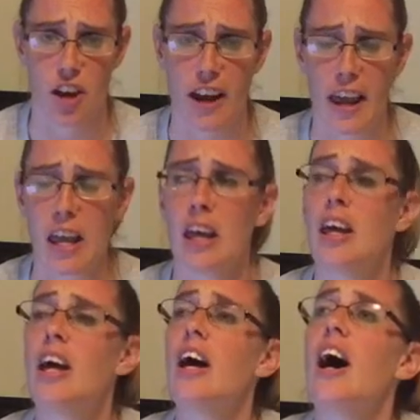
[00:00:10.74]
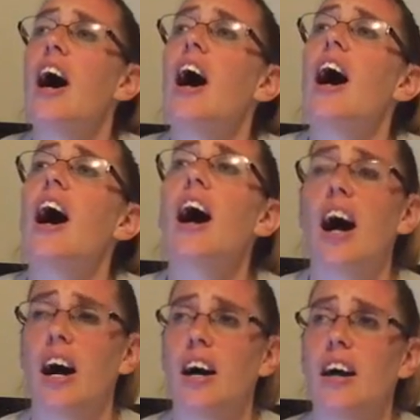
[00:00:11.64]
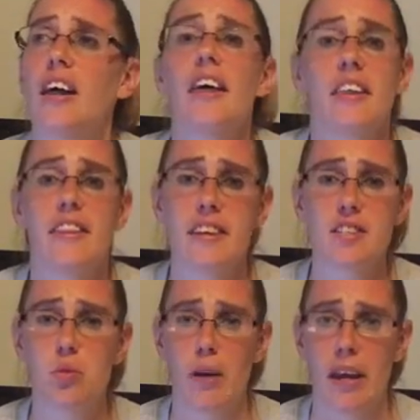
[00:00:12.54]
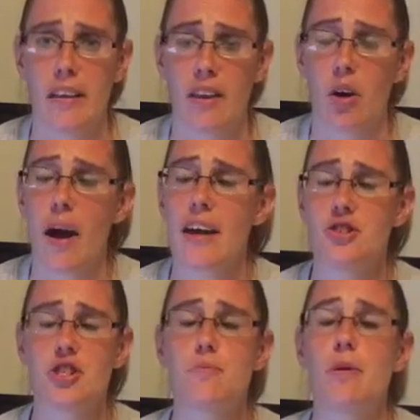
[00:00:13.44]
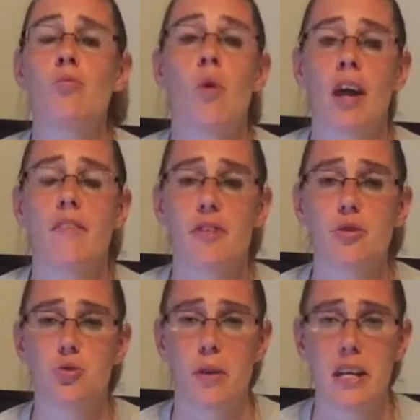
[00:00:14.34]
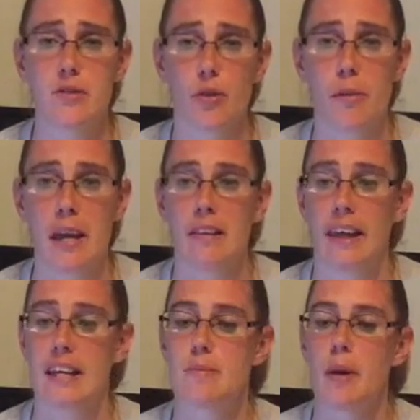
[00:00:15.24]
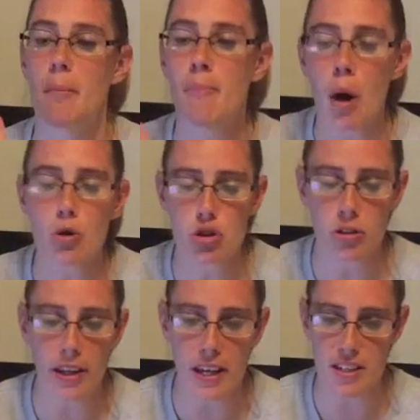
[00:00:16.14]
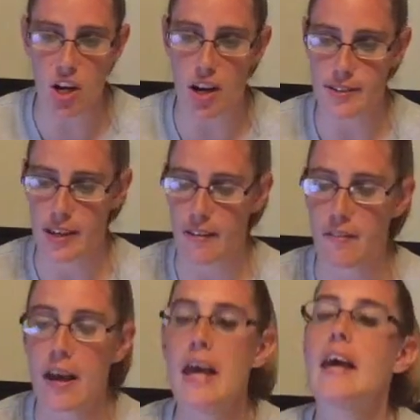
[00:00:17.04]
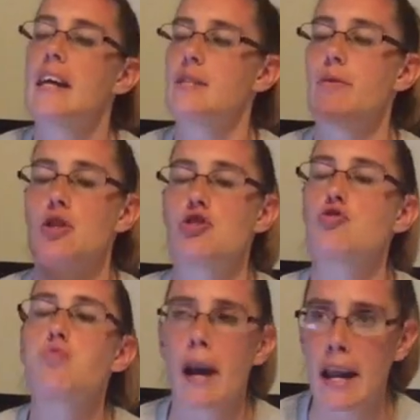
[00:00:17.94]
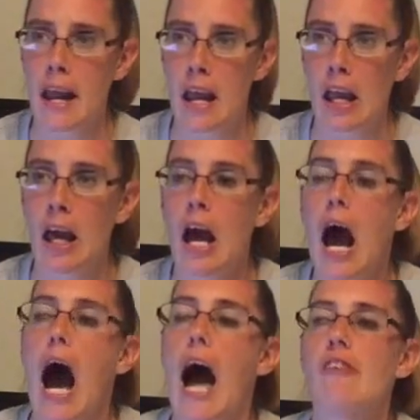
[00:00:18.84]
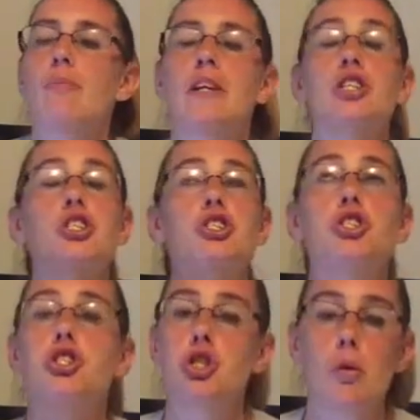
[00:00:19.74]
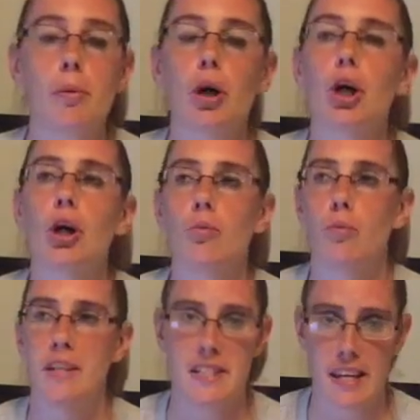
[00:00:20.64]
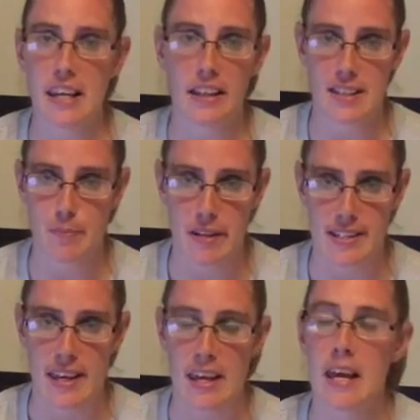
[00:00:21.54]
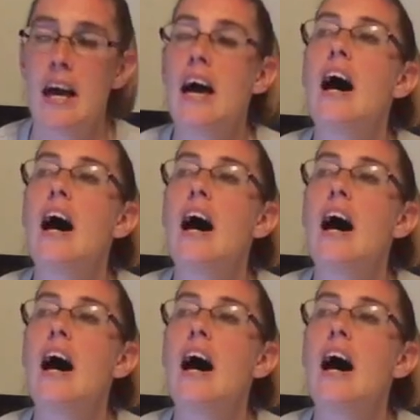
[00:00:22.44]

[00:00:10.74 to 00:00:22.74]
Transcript: Friday. Oh, this week though has just been one of those weeks for me. Like it's been emotionally exhaustive. It's been draining. I've been super ridiculous busy.